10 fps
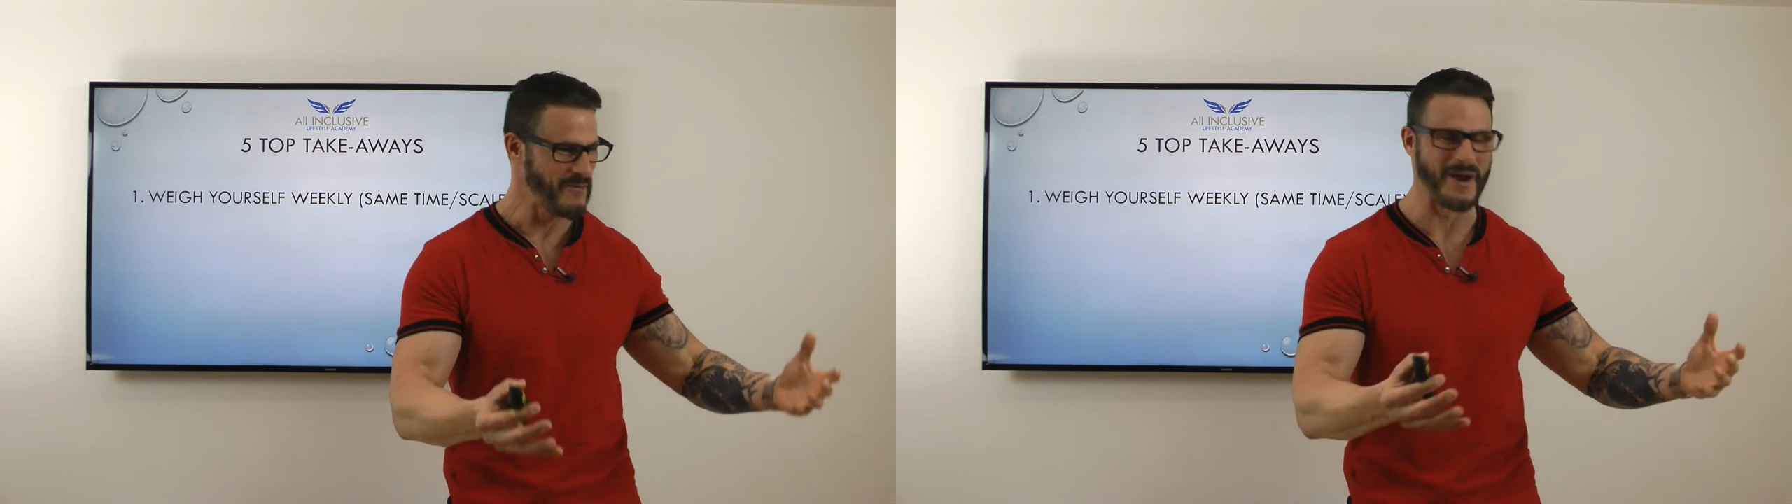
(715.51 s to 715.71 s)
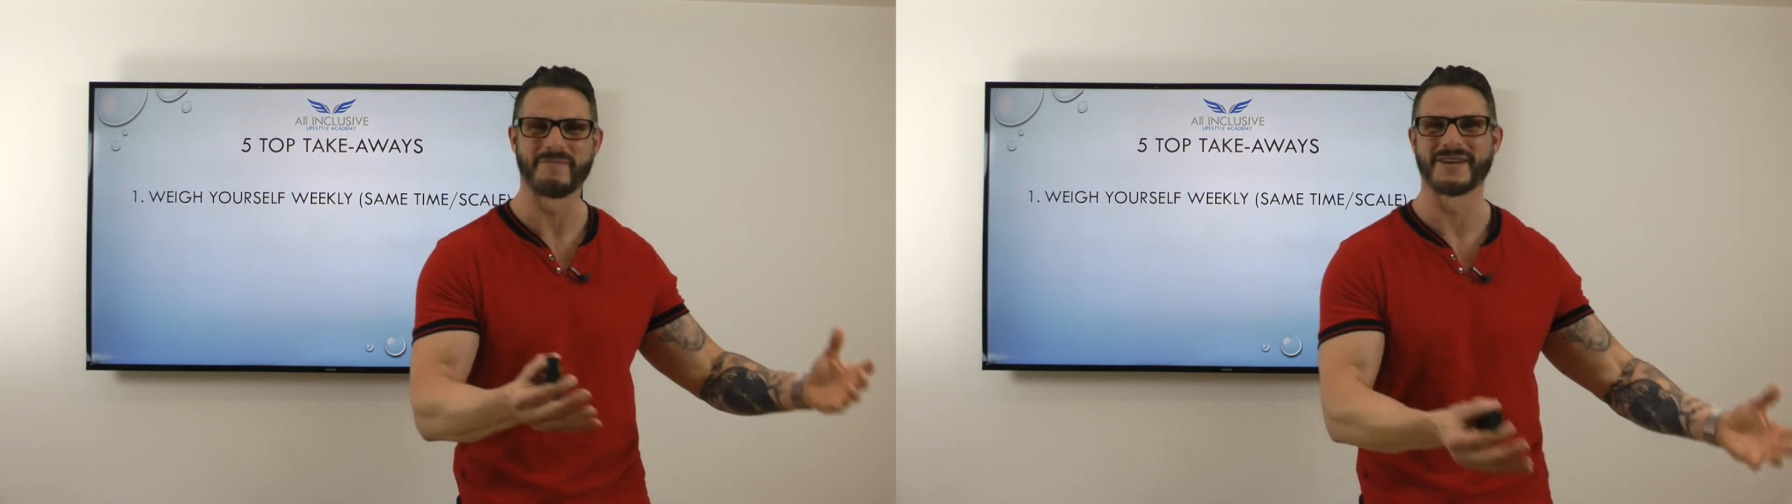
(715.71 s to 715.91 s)

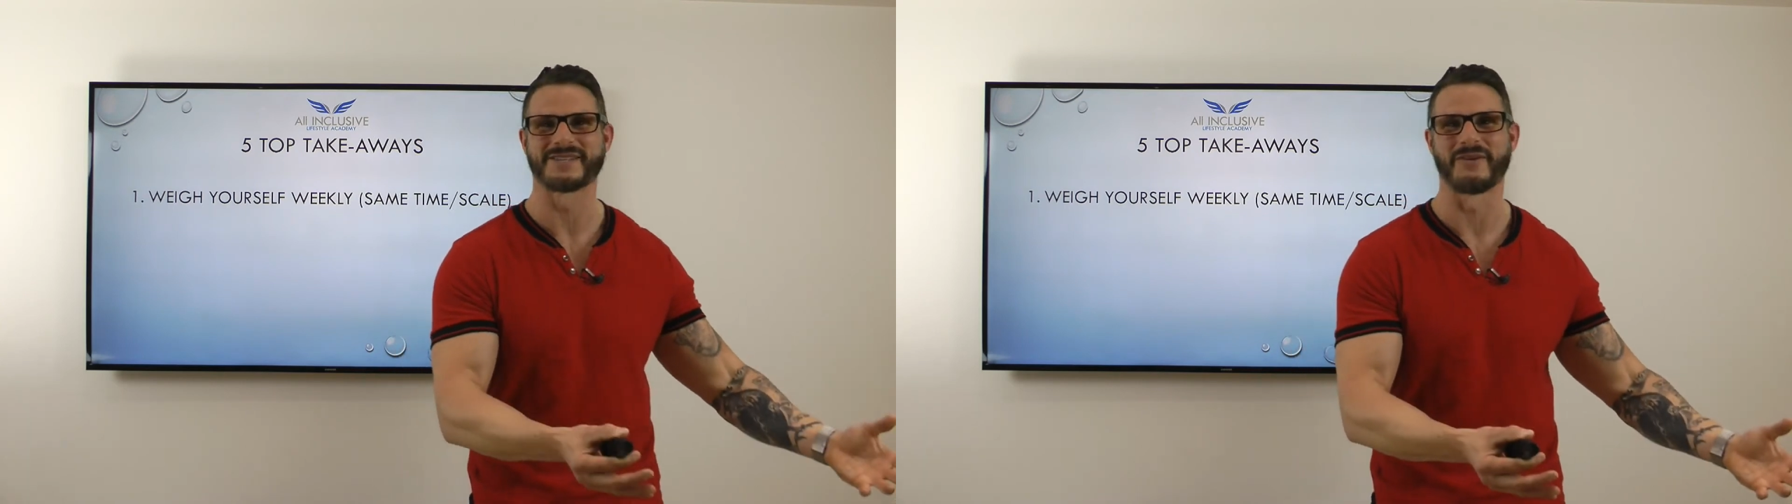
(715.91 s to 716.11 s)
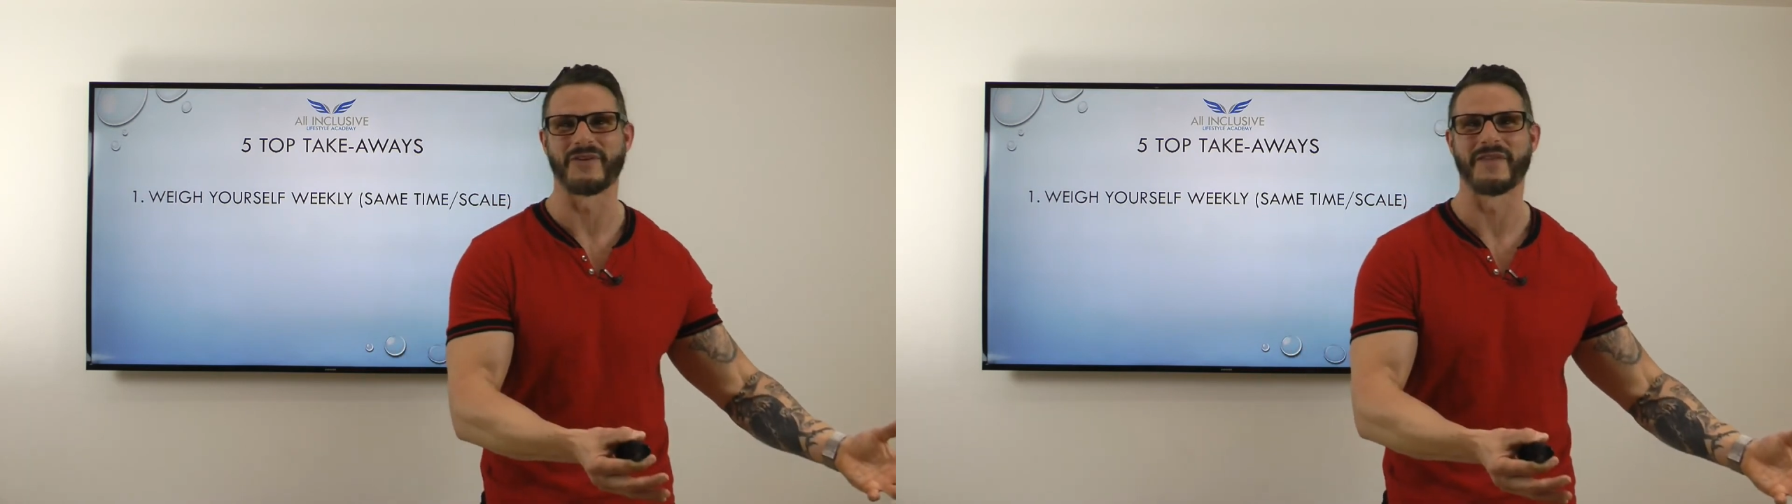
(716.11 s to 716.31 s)
weighed
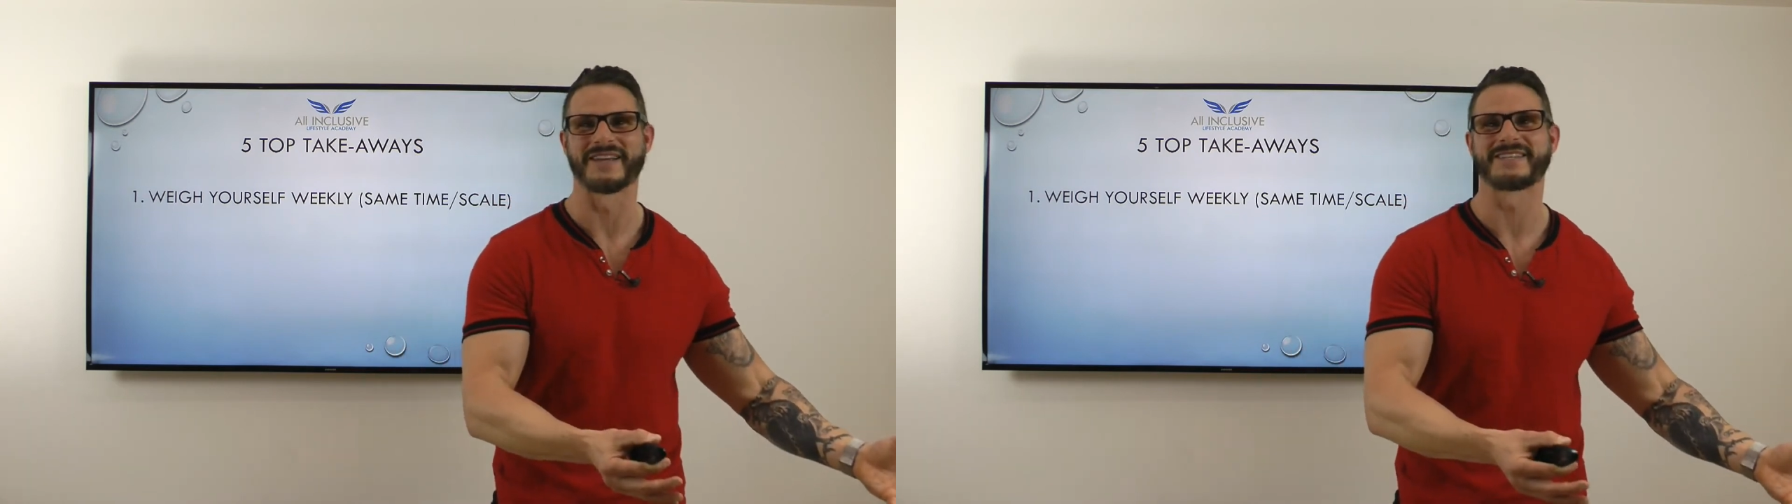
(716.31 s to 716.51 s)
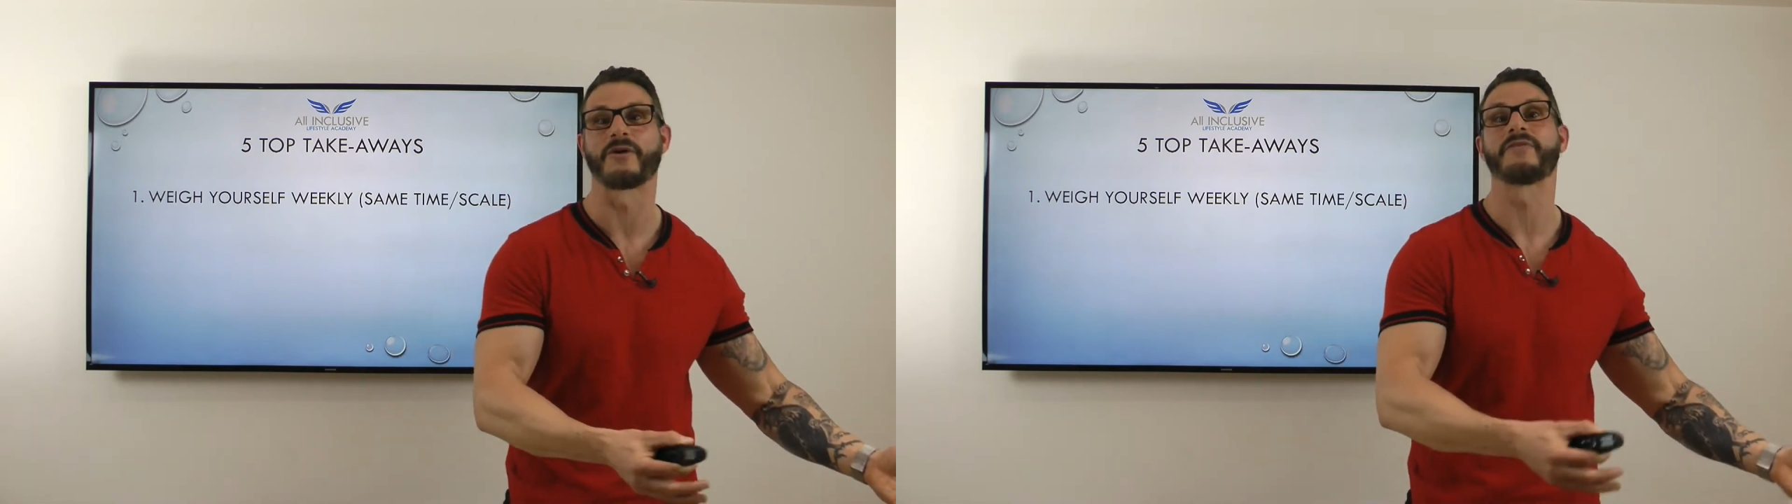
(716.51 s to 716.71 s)
myself on that scale.